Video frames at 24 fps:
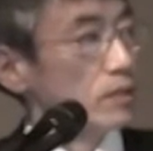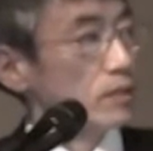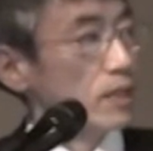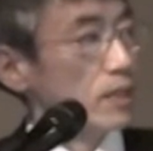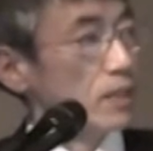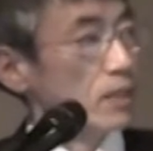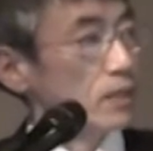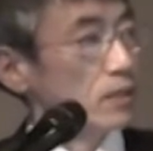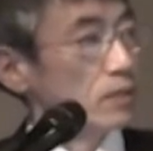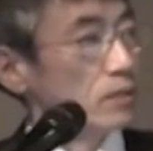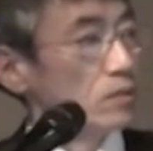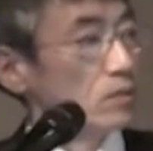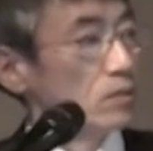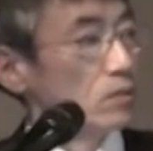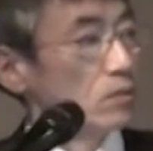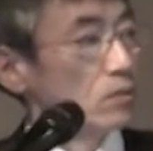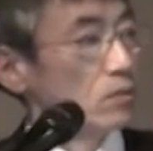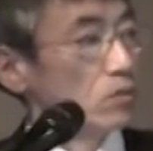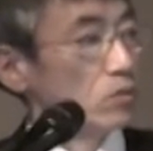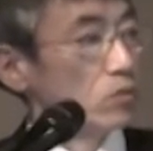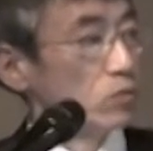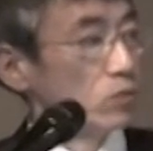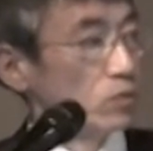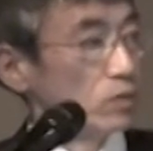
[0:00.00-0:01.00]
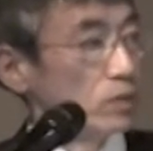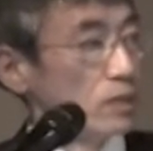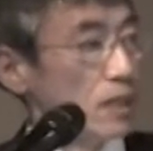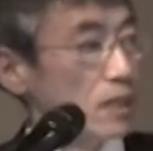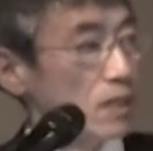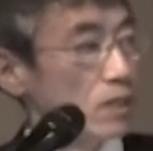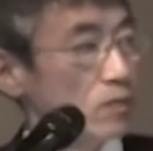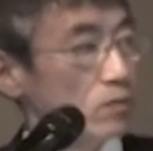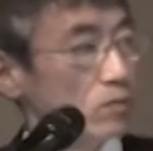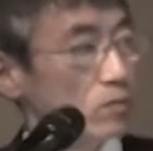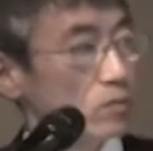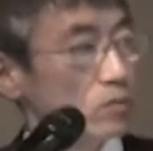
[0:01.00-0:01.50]
10 to
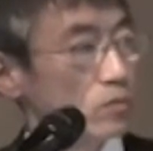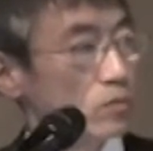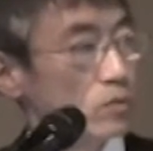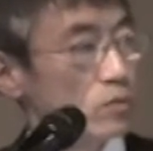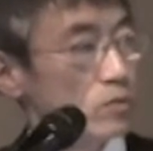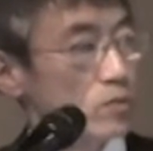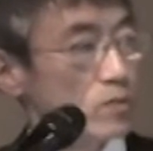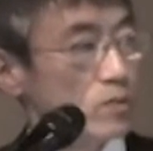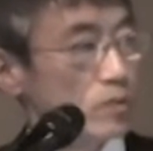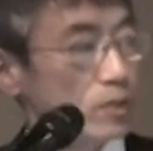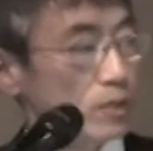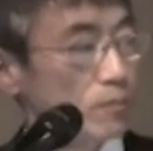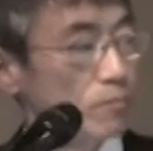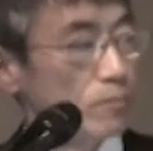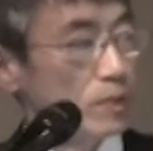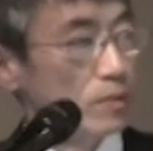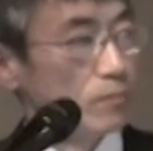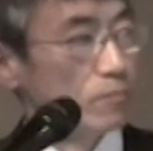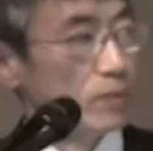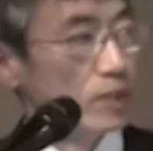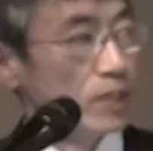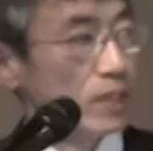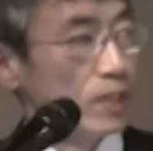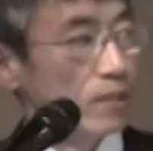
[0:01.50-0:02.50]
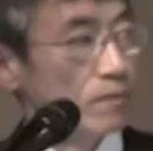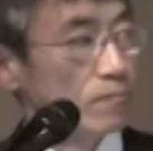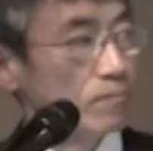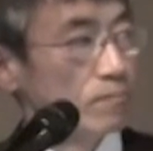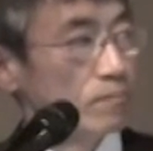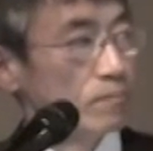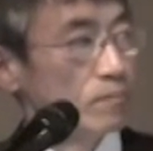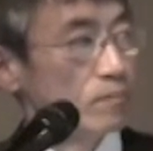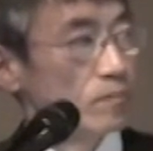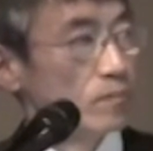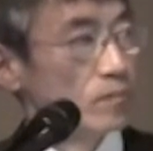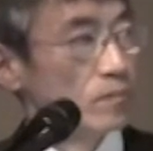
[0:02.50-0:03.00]
down to 3
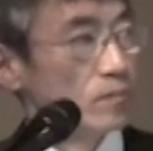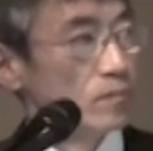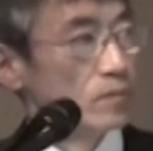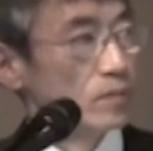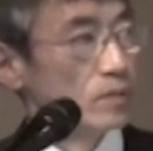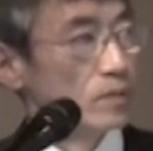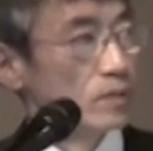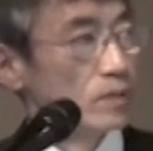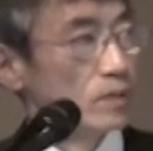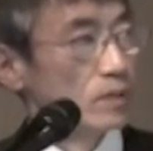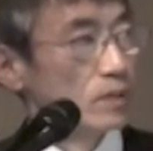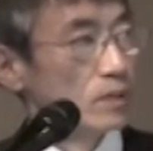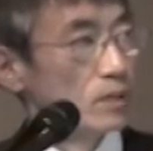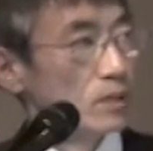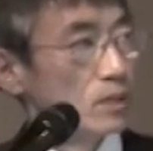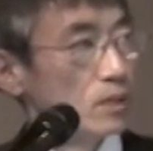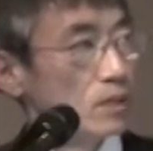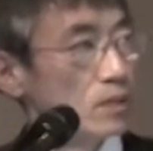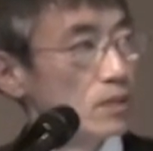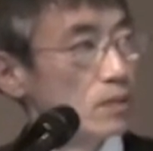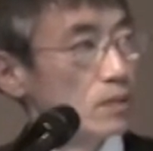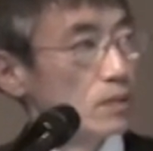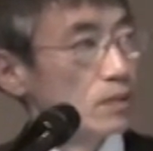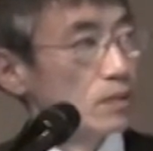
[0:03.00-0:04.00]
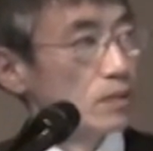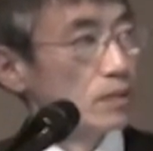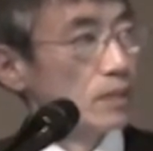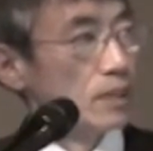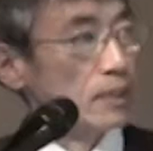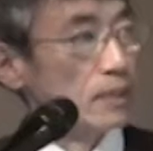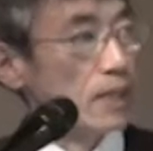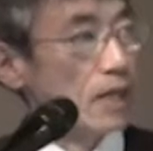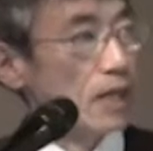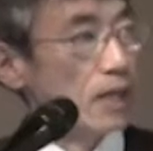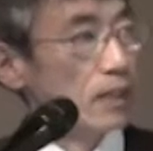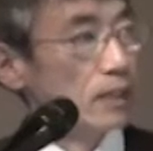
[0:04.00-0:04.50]
ppm
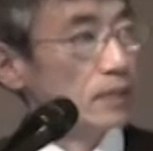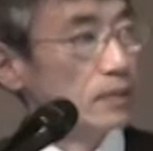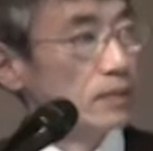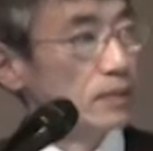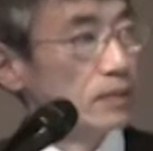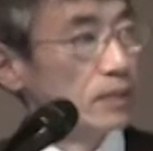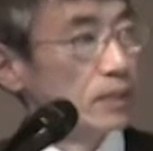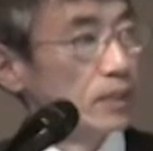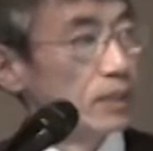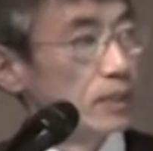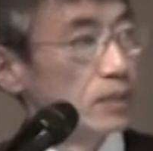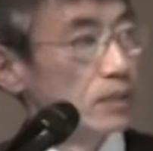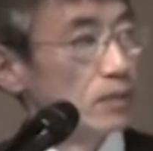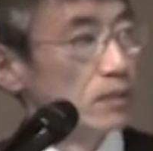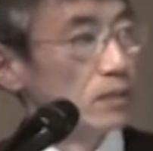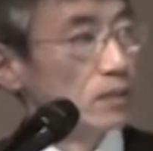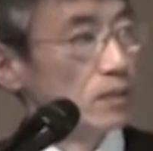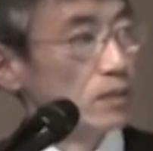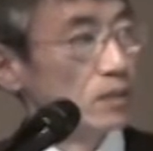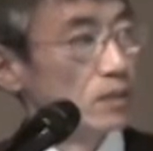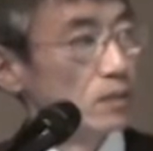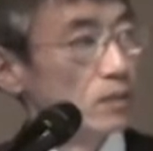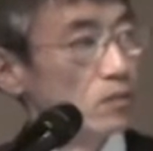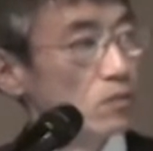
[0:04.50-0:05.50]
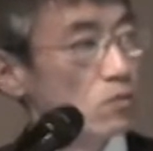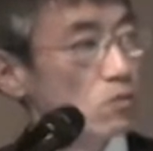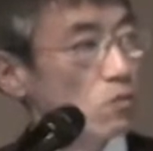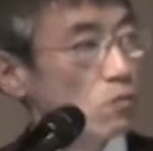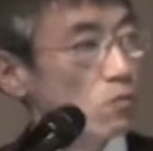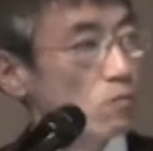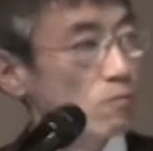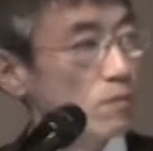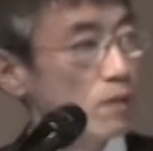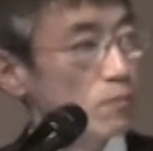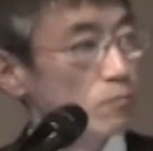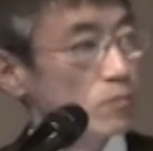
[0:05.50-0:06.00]
then arsenic is
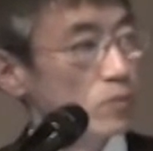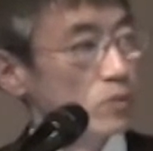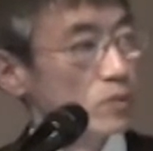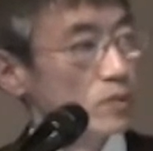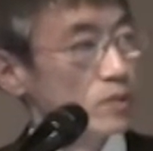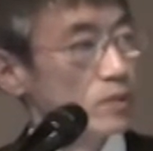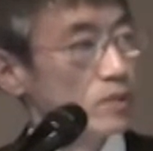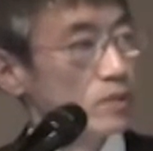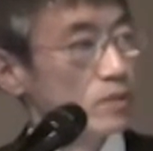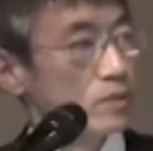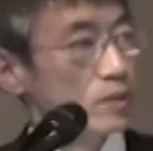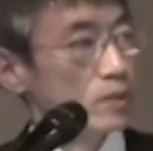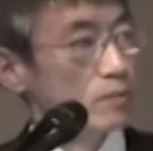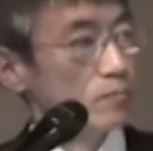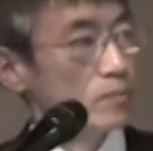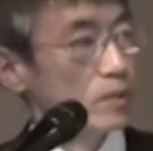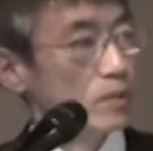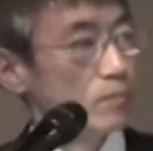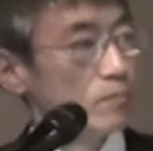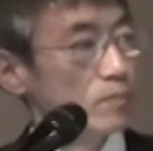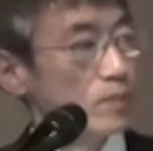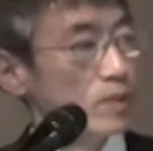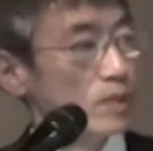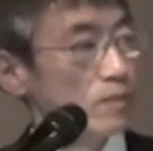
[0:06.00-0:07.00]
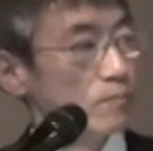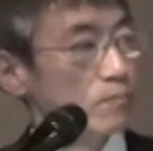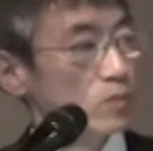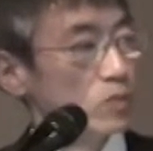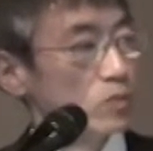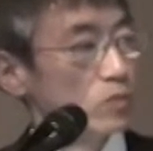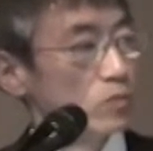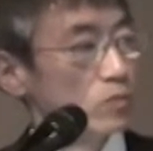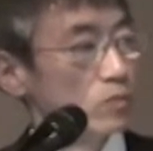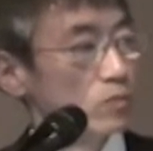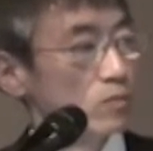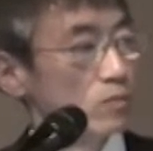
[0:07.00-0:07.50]
1.3 ppm
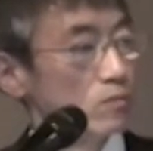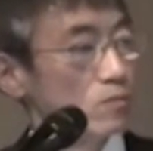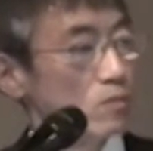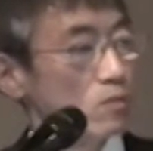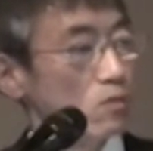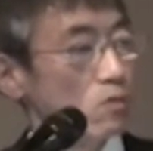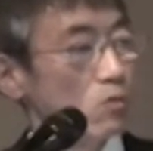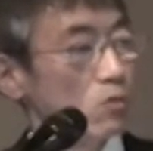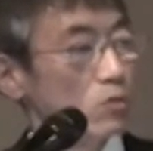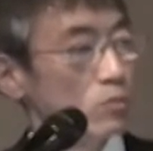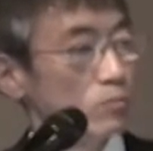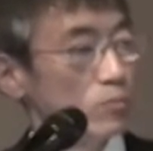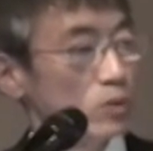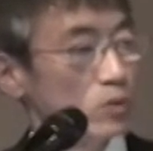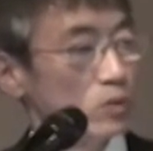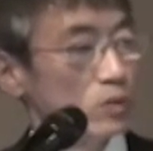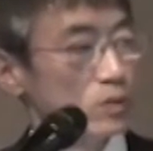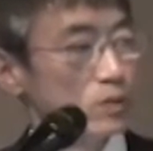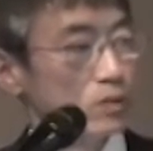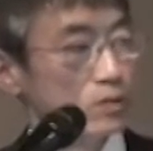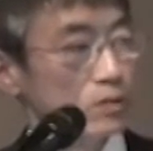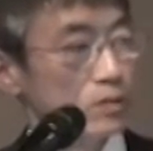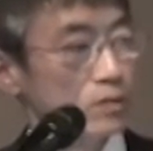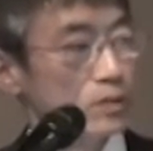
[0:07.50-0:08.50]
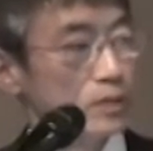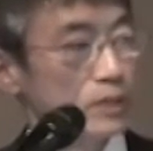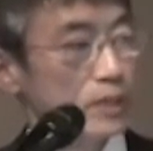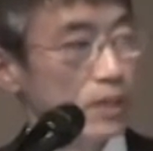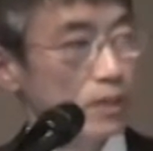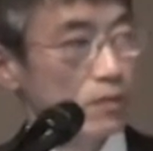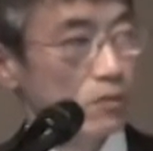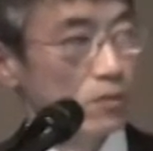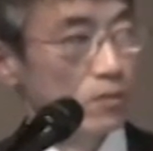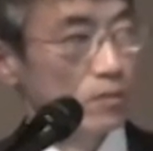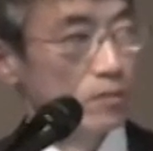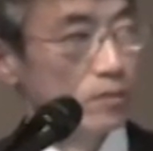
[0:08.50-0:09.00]
to almost
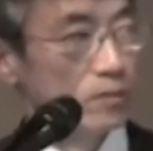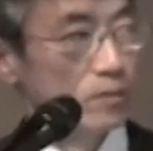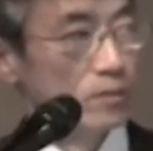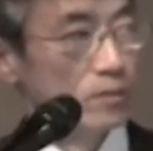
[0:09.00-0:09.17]
zero